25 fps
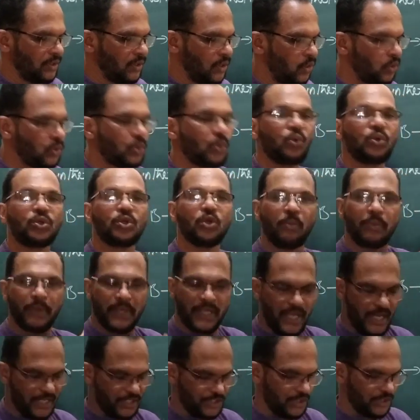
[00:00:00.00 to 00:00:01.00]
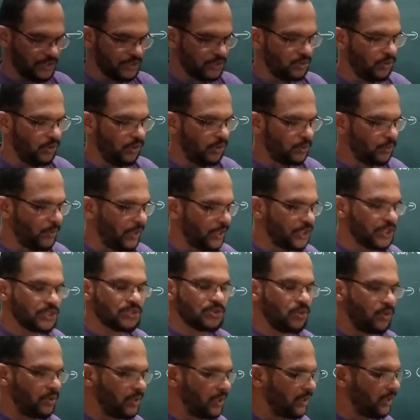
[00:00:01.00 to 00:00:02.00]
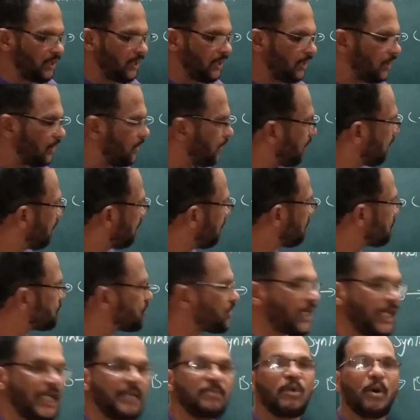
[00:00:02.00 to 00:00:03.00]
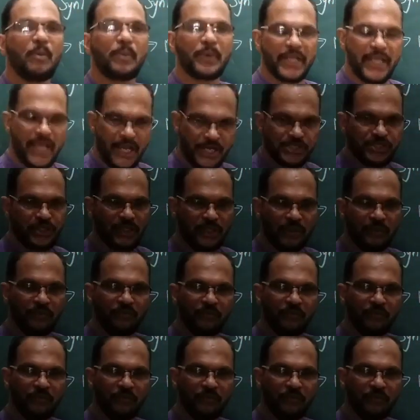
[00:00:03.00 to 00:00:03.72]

route of reactions or what is called the scheme of reaction,